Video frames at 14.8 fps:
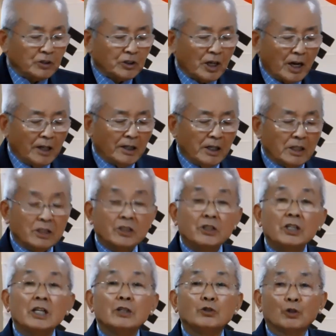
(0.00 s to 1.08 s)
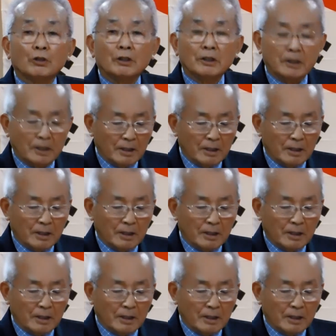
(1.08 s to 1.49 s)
Chinese teacher.